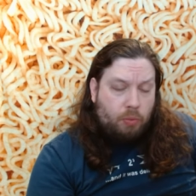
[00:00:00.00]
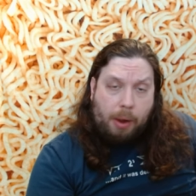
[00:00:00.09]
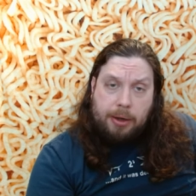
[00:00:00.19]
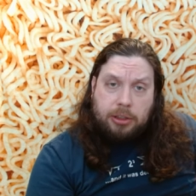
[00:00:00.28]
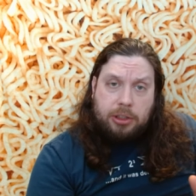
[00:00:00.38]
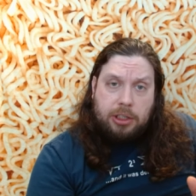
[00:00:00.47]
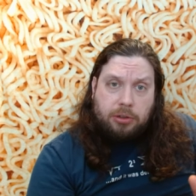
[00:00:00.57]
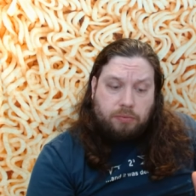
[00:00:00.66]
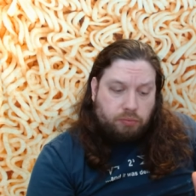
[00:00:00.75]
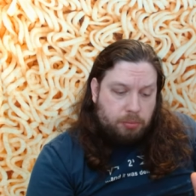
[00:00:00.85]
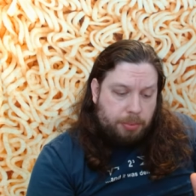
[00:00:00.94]
It's decent,
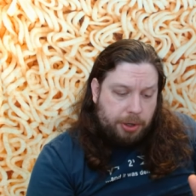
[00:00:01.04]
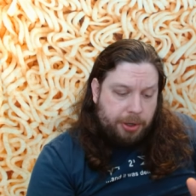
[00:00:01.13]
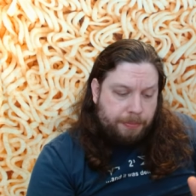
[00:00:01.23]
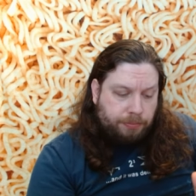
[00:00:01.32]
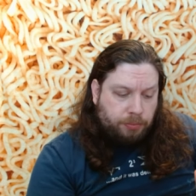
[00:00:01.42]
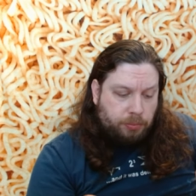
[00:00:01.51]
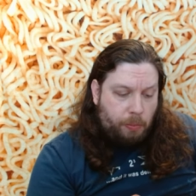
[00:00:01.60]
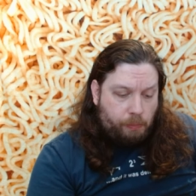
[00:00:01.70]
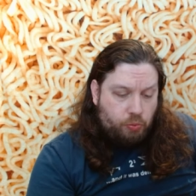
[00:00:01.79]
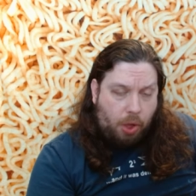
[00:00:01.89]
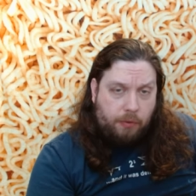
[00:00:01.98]
pretty good.
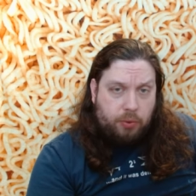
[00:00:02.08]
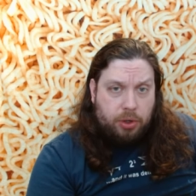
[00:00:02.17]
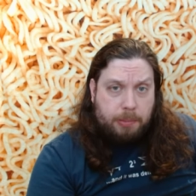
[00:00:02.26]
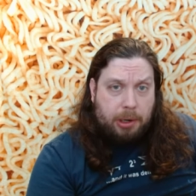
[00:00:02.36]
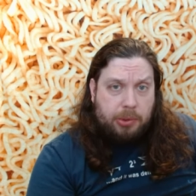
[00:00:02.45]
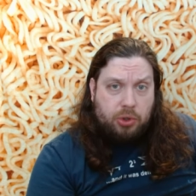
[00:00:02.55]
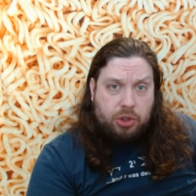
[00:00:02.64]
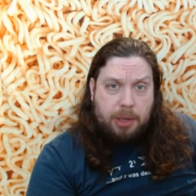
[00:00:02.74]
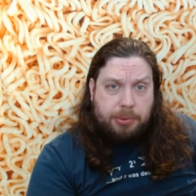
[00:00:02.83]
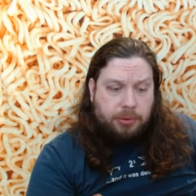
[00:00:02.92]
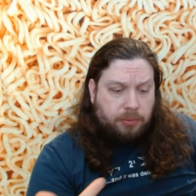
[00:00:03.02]
If you really like barbecue
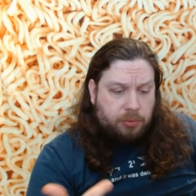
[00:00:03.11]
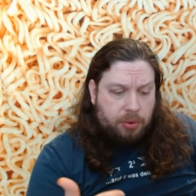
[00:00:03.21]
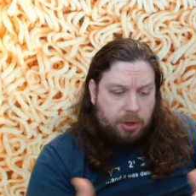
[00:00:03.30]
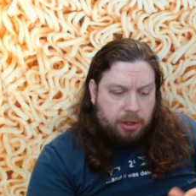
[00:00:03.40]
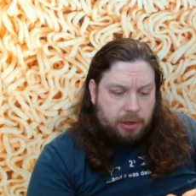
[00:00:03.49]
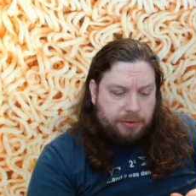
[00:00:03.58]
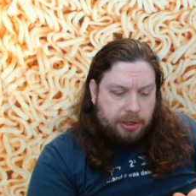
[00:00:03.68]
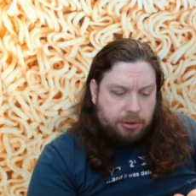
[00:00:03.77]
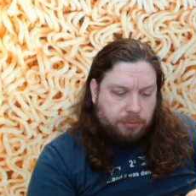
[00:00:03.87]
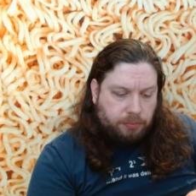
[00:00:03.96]
chips, you're going to love this.